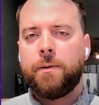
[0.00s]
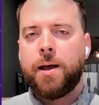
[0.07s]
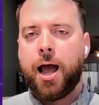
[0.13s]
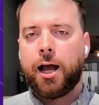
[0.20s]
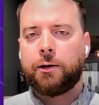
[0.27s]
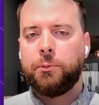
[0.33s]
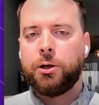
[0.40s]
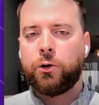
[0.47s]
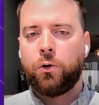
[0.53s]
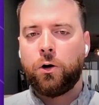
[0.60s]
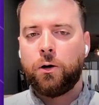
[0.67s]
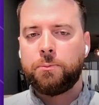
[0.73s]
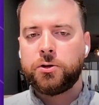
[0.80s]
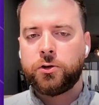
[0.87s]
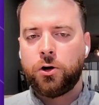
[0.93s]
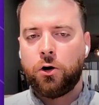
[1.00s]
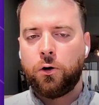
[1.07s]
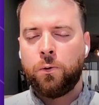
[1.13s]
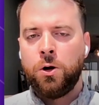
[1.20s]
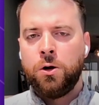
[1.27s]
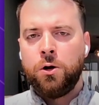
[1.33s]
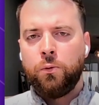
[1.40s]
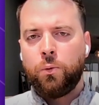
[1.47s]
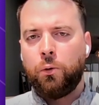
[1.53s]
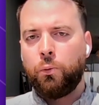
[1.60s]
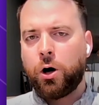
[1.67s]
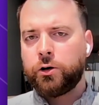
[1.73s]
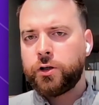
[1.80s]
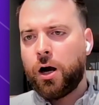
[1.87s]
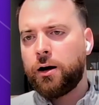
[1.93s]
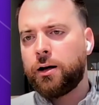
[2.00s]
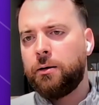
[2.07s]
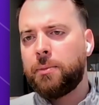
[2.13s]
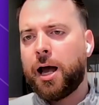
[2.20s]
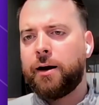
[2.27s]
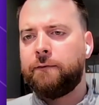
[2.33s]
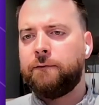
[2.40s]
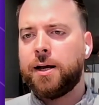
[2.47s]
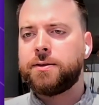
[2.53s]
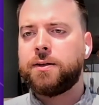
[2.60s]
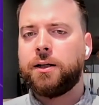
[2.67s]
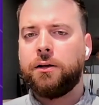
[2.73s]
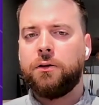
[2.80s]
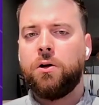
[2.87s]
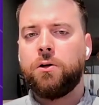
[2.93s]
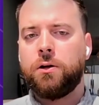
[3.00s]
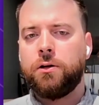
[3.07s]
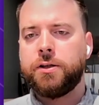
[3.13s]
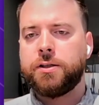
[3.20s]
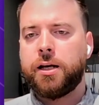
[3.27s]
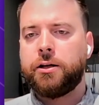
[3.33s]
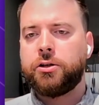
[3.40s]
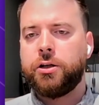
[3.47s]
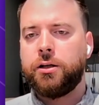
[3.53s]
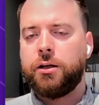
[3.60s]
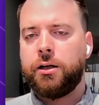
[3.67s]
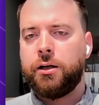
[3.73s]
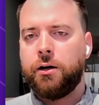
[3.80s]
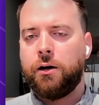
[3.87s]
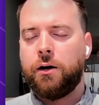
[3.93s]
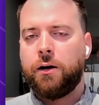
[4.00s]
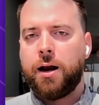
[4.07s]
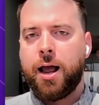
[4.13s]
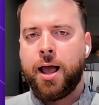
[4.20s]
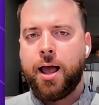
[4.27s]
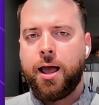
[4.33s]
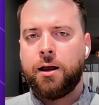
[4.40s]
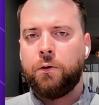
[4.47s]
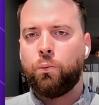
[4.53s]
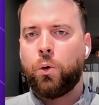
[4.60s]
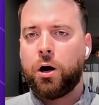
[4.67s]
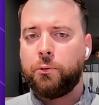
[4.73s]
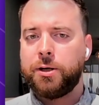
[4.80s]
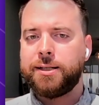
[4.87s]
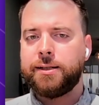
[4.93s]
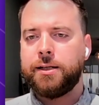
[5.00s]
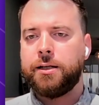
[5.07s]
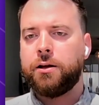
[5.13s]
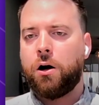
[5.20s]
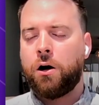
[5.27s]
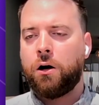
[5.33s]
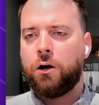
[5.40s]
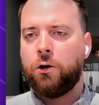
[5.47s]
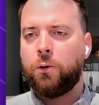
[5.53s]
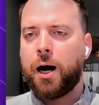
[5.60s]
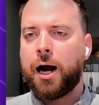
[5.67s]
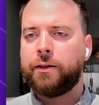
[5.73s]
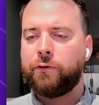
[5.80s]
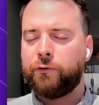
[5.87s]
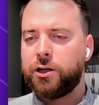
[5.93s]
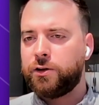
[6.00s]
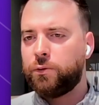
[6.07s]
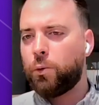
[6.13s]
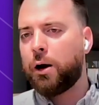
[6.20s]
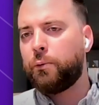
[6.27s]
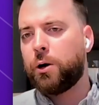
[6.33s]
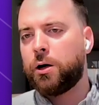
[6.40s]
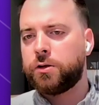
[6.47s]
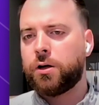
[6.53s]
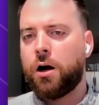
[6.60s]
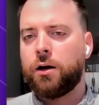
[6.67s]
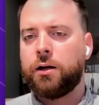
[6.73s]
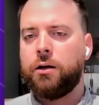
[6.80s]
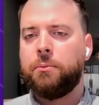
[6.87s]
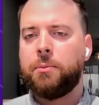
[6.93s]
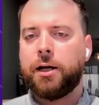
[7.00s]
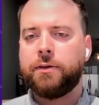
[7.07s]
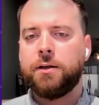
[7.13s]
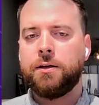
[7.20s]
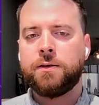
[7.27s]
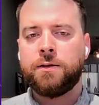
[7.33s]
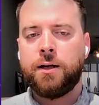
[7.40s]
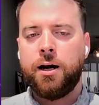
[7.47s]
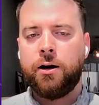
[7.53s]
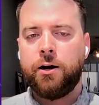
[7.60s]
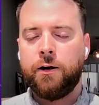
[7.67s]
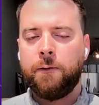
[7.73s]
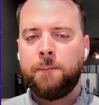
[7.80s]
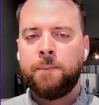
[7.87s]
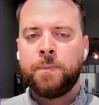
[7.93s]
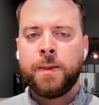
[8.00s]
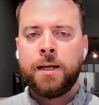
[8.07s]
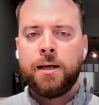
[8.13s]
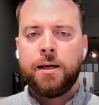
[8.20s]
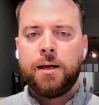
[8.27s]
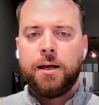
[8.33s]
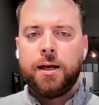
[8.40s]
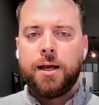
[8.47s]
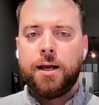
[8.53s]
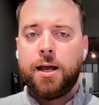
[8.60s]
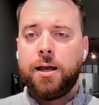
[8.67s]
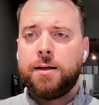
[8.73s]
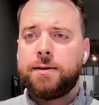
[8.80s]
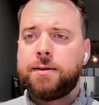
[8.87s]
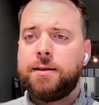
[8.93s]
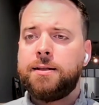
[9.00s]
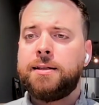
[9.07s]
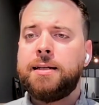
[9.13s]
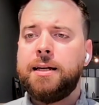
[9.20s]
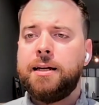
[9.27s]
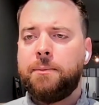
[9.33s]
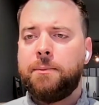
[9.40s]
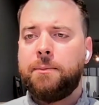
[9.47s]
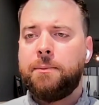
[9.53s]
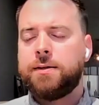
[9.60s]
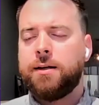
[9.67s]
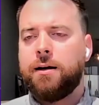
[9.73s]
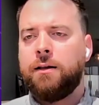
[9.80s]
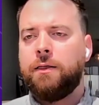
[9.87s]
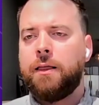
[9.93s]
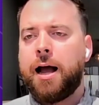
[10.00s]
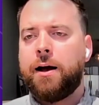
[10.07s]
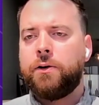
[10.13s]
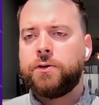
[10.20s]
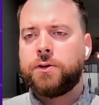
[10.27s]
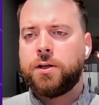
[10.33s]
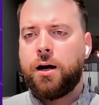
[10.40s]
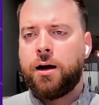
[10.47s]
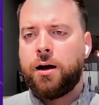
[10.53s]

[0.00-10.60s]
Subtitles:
Acme Corp. So when we're talking about investing in localization here and where we see the ROI, the reason why we're talking about this scenario is the TMS allows